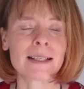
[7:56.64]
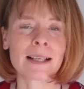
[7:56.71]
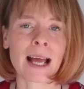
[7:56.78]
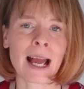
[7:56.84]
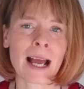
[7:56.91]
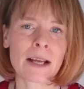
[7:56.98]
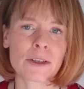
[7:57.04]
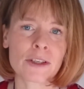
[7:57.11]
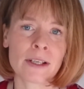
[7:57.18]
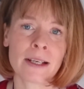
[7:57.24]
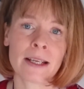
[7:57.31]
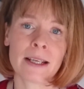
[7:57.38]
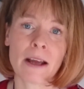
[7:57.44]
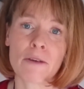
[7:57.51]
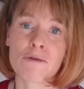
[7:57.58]
is
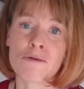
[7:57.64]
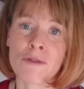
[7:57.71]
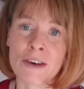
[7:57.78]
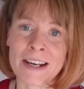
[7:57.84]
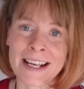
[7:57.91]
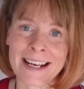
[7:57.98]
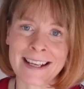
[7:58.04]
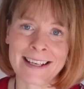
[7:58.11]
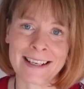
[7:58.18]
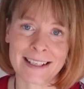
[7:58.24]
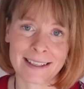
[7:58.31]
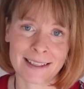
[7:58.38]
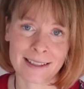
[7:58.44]
actually really